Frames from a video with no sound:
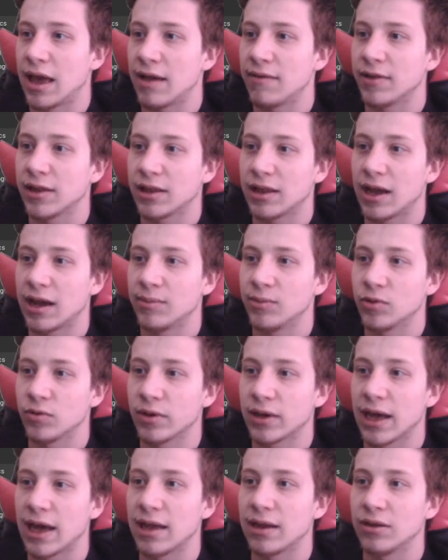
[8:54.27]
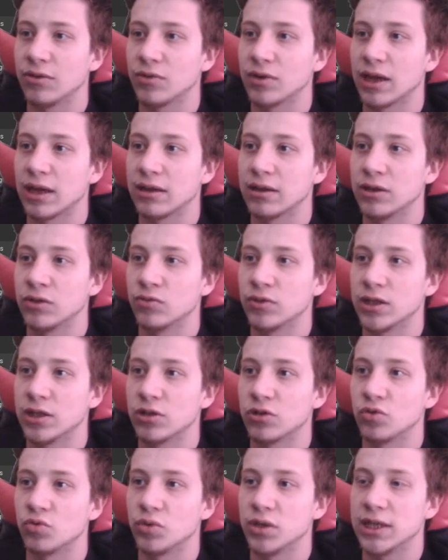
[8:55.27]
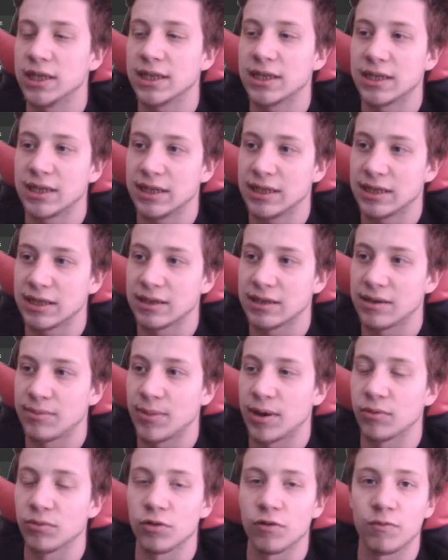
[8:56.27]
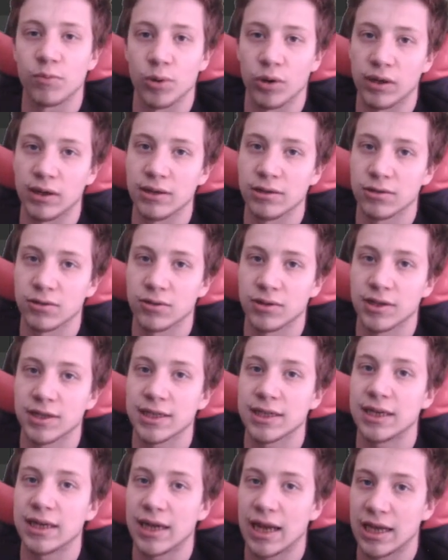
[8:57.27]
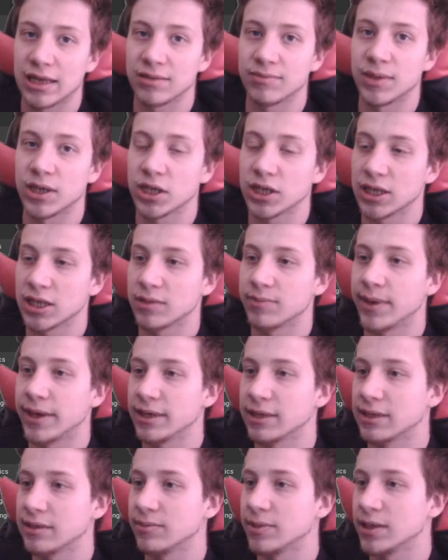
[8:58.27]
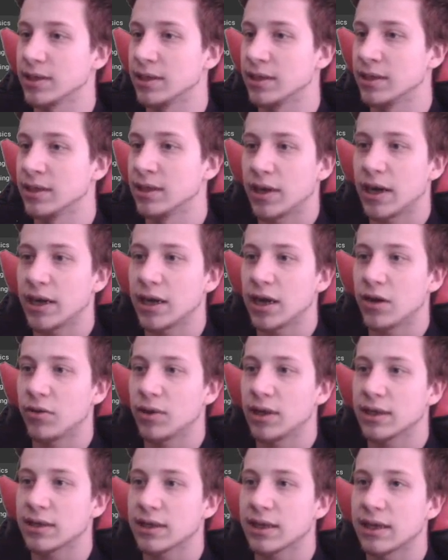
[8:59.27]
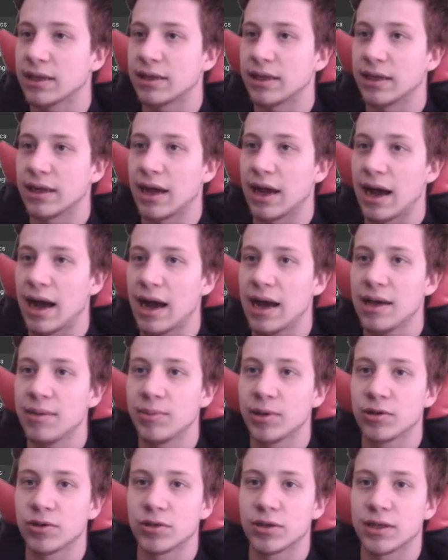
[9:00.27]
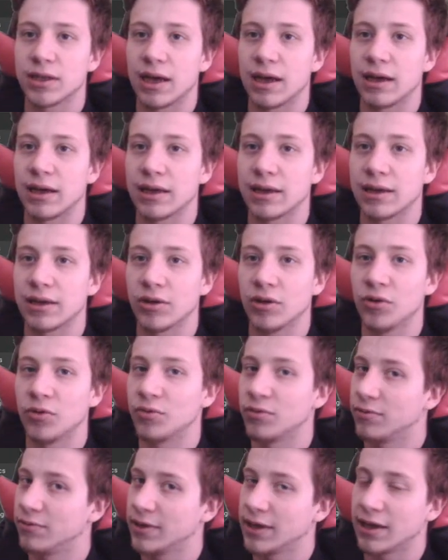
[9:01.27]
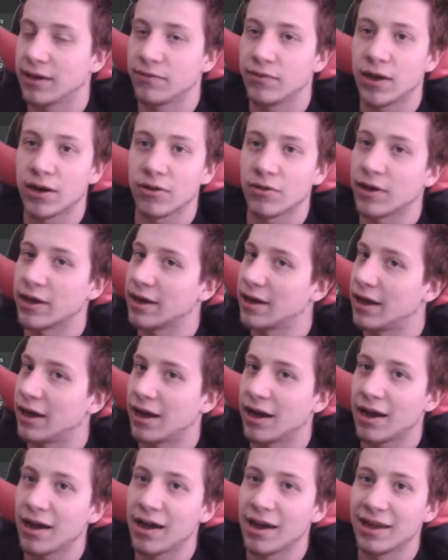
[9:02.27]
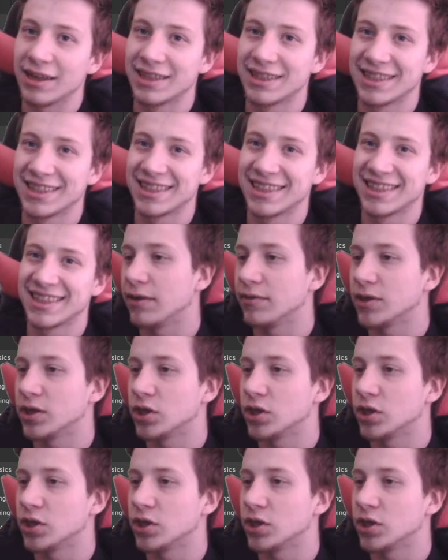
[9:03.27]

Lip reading: Every time you need to decrease amount of polygons on the screen as much as possible. But right now let's get it high because we are going high. I